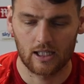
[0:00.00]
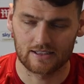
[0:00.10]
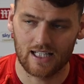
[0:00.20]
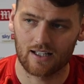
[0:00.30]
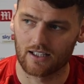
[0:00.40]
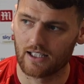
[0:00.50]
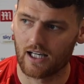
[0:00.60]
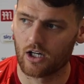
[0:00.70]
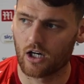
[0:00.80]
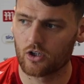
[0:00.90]
Exactly.
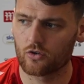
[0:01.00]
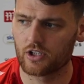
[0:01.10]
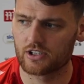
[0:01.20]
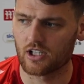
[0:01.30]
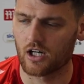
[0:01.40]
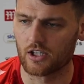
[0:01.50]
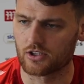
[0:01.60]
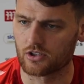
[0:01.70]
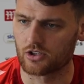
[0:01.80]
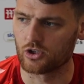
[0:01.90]
Yeah, I, would already started
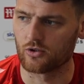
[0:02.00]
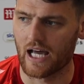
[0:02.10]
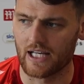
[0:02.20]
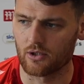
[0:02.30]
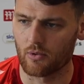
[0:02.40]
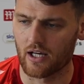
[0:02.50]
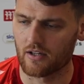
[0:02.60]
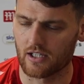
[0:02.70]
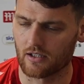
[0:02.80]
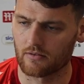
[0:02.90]
to, to do that anyway. I
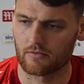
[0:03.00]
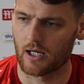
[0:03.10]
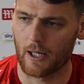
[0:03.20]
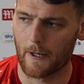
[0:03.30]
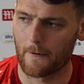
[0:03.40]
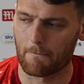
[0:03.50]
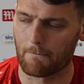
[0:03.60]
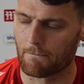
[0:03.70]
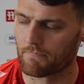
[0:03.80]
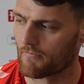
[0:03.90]
think
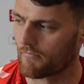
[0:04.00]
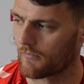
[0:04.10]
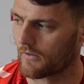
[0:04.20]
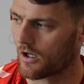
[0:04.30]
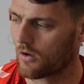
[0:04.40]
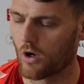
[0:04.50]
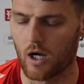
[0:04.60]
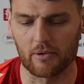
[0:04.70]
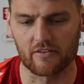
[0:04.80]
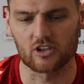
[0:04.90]
um, quite
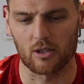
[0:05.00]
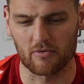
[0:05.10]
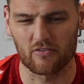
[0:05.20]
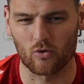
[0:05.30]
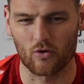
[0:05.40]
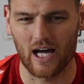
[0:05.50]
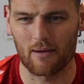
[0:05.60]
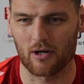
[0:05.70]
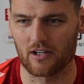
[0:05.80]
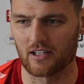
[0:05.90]
a bit of time before
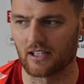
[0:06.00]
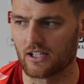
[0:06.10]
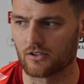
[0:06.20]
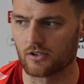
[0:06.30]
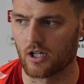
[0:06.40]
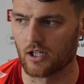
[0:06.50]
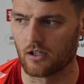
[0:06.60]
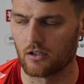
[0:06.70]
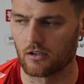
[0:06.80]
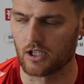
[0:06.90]
that, but I think that just kind of,
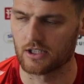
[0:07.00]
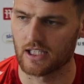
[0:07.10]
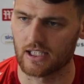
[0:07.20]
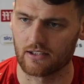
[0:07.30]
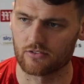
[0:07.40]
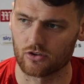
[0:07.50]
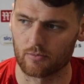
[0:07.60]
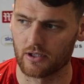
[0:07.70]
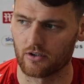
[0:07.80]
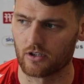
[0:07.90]
like you said, it gives you a
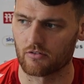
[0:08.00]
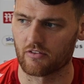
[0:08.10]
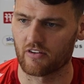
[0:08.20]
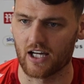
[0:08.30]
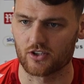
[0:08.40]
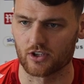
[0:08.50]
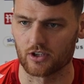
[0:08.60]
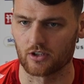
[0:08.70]
period of reflection.